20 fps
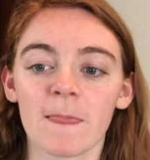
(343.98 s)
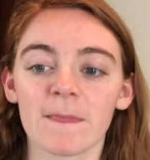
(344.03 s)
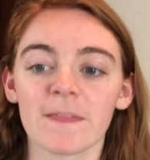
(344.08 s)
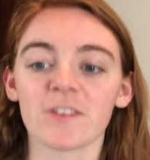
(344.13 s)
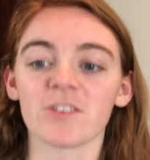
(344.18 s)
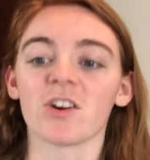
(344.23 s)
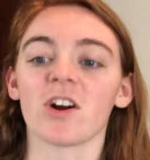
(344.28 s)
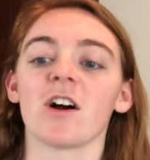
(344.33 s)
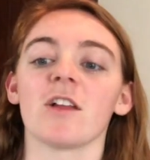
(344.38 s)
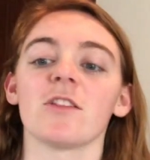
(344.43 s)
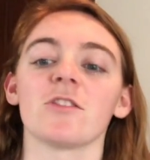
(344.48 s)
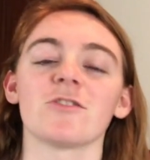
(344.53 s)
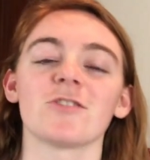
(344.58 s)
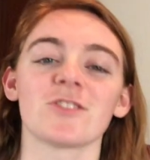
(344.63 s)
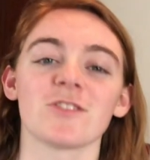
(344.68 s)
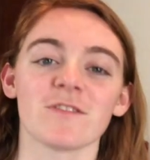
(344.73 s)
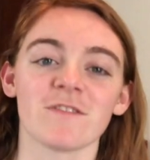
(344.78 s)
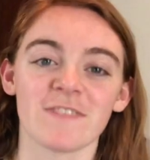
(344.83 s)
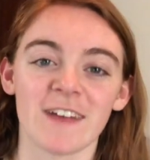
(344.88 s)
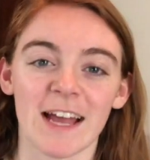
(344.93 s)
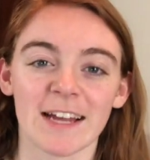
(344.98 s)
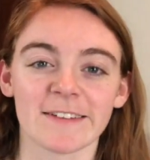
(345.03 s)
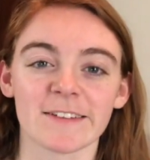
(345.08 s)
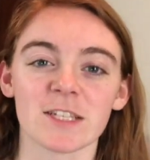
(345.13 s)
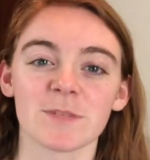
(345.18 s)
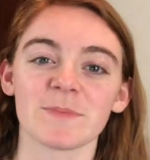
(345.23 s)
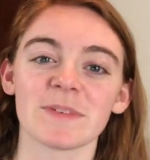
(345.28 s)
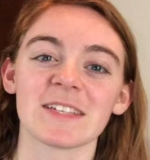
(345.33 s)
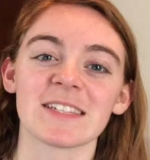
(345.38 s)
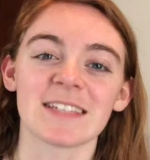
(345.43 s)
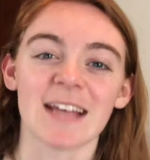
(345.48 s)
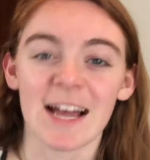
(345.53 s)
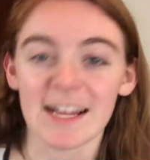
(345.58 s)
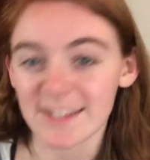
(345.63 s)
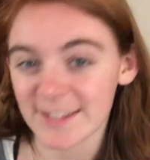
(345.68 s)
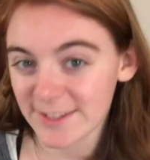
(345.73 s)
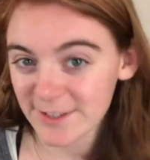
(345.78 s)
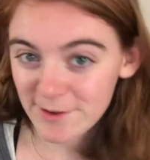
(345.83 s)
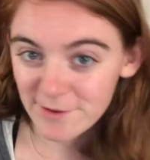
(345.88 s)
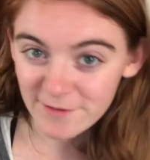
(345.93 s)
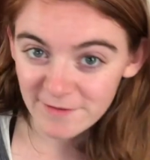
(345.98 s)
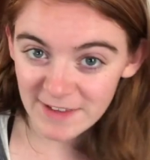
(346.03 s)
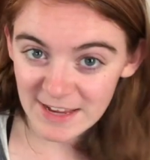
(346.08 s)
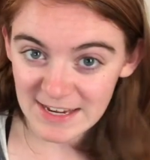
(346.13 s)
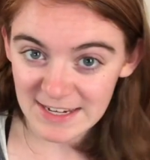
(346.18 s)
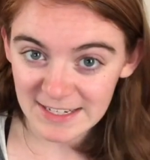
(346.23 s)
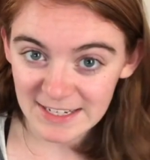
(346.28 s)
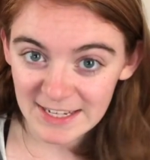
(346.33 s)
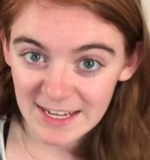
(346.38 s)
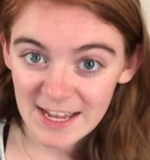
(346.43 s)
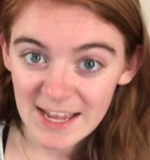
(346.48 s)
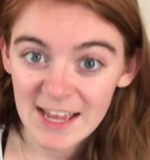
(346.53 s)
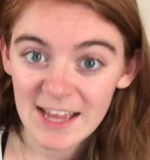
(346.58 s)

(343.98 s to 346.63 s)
there are other surfactants besides sulfate.